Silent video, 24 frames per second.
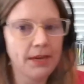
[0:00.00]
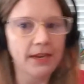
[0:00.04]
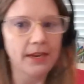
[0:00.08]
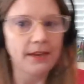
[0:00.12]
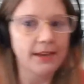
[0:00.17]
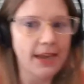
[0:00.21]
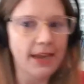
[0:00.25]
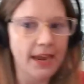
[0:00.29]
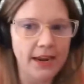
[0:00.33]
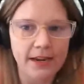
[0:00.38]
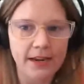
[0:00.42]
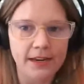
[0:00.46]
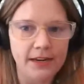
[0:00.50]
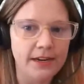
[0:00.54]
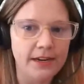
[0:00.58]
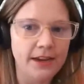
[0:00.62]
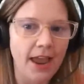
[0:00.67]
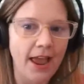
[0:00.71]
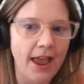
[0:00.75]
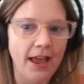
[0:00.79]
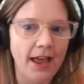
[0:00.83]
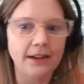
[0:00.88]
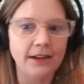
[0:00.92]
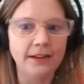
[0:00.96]
at katie
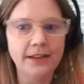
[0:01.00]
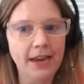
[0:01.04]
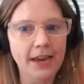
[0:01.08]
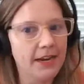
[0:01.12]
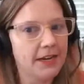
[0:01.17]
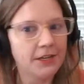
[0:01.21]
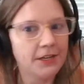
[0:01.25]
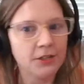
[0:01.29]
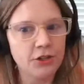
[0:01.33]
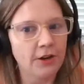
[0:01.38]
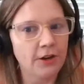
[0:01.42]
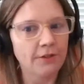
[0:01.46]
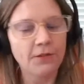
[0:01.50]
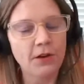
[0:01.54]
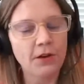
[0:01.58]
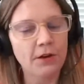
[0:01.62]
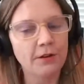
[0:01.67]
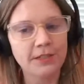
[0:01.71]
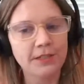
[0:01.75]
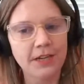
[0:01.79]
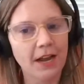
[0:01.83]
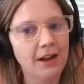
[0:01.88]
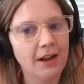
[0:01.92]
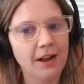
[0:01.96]
at
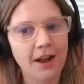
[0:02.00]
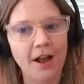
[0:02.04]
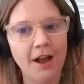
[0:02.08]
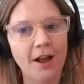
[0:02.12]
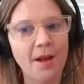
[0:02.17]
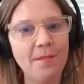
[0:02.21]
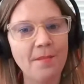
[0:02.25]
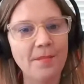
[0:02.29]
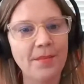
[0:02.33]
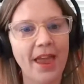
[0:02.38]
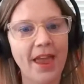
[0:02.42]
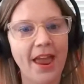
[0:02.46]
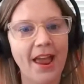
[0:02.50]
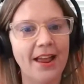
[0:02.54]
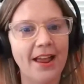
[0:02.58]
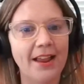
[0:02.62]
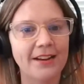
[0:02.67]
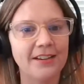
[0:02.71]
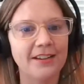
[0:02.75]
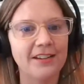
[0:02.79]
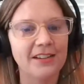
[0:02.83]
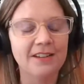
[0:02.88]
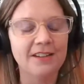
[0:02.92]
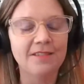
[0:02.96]
katiejefcoat.com
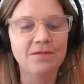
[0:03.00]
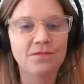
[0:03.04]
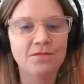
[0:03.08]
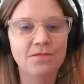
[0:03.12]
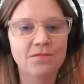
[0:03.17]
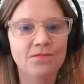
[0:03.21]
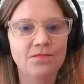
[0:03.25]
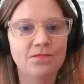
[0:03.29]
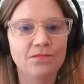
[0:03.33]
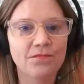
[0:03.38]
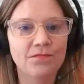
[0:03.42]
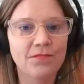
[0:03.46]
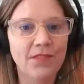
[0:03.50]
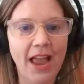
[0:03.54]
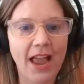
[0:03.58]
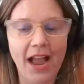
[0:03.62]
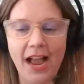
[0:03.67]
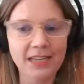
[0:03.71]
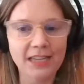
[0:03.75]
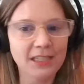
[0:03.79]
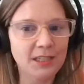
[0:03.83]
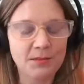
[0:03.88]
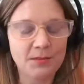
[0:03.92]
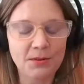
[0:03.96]
and
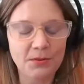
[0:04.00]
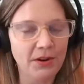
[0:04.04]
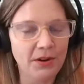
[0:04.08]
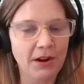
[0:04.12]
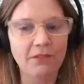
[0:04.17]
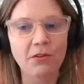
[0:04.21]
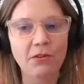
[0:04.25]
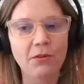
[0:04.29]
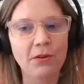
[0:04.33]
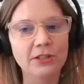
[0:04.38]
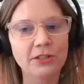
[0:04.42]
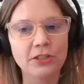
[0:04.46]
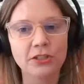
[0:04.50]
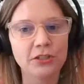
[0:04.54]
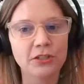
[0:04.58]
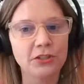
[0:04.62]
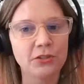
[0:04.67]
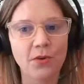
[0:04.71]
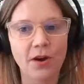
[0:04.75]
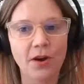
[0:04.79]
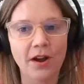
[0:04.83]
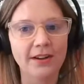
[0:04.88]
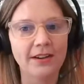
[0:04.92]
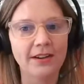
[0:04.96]
ask me whatever questions you
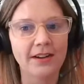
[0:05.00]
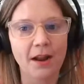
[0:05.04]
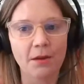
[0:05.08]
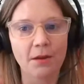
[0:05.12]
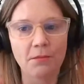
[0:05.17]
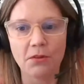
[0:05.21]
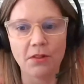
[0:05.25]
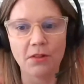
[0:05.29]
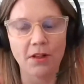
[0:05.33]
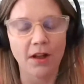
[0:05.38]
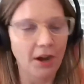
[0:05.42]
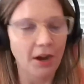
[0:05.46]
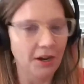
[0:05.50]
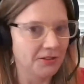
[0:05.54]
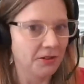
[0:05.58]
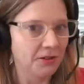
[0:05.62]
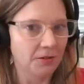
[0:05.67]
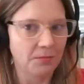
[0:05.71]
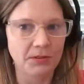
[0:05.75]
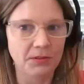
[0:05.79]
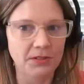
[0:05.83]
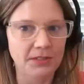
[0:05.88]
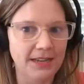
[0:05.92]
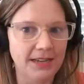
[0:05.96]
want and I will
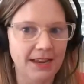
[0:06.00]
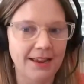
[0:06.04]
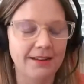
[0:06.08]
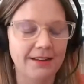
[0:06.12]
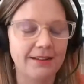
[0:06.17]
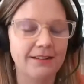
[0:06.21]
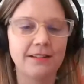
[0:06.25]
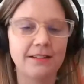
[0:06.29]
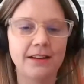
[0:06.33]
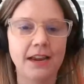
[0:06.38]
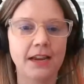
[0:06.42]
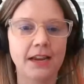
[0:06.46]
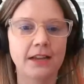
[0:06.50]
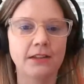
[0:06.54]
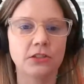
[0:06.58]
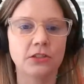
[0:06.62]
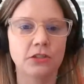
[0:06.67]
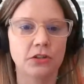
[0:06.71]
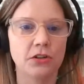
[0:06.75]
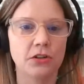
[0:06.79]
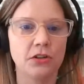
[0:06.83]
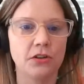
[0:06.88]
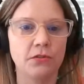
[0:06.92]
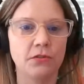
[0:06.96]
100%
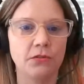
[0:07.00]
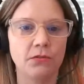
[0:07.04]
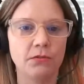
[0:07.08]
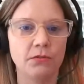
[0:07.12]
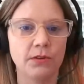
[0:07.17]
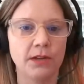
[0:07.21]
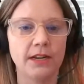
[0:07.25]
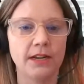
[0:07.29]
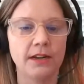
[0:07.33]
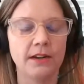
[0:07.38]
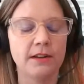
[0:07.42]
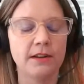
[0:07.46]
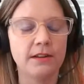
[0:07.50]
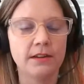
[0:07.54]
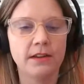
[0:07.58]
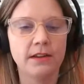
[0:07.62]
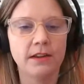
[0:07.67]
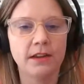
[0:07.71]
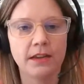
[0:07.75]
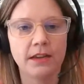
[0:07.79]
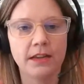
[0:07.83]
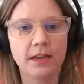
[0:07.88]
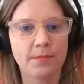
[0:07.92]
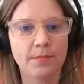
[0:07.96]
answer you and
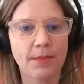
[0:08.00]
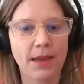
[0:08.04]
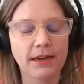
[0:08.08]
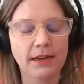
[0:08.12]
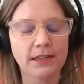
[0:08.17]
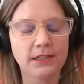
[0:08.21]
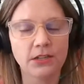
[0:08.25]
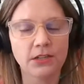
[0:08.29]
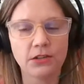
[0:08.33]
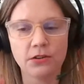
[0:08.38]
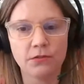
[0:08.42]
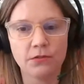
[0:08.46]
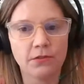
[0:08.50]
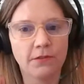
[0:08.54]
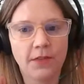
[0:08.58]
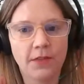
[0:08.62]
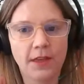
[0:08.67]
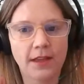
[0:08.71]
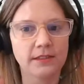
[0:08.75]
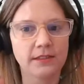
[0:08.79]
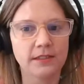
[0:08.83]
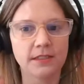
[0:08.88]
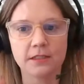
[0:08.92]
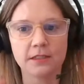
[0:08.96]
get back to you if
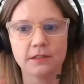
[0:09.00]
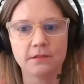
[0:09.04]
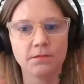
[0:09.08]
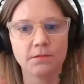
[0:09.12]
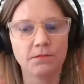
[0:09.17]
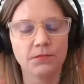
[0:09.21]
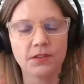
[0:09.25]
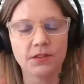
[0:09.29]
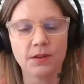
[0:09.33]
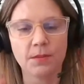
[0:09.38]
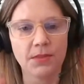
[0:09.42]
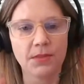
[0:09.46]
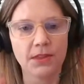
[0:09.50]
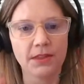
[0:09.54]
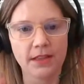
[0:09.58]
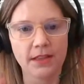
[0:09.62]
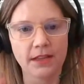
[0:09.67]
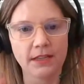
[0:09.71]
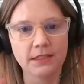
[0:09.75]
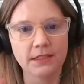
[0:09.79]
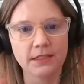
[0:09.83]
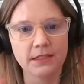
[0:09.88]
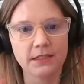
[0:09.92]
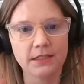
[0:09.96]
that's something
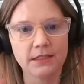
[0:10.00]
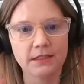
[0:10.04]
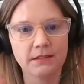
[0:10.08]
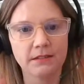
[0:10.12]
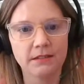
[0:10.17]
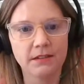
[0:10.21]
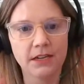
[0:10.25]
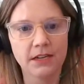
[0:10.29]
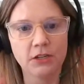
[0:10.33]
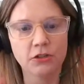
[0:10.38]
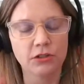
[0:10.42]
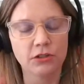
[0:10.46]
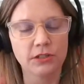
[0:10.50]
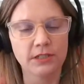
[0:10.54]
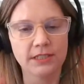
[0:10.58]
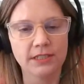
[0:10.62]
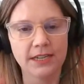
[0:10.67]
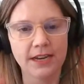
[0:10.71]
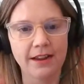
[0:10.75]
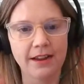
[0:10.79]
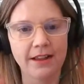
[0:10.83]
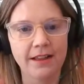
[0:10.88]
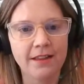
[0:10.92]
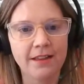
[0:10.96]
that's
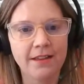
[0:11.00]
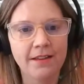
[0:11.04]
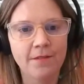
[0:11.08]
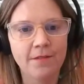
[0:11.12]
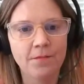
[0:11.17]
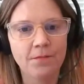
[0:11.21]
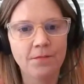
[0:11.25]
interesting. Mm-hmm.